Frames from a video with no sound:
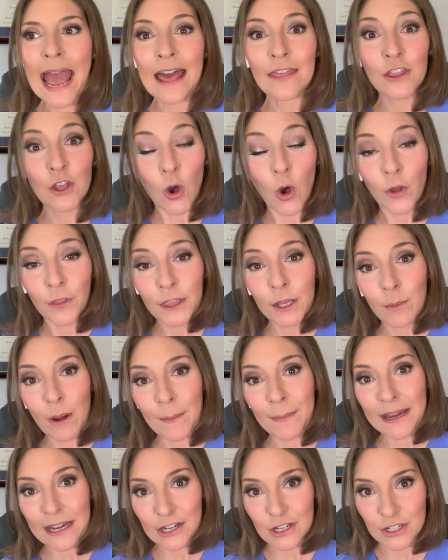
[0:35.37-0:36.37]
And the only
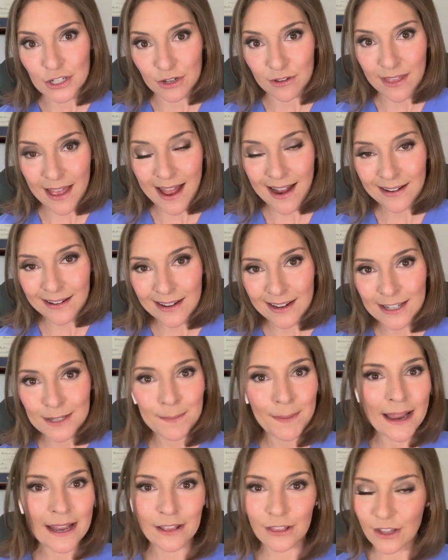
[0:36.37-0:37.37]
way we can do that
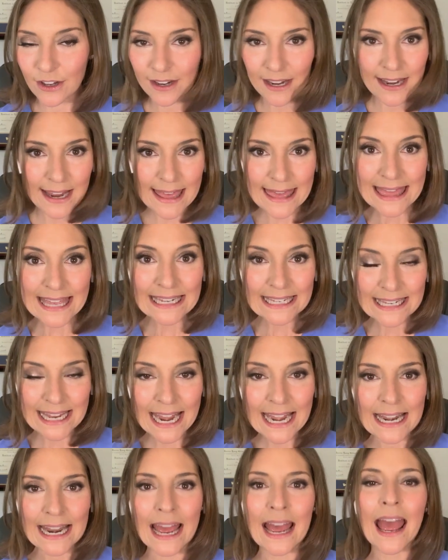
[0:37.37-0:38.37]
is by looking at the
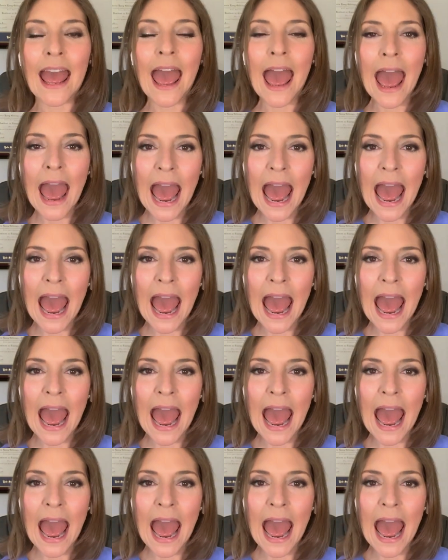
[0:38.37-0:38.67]
data.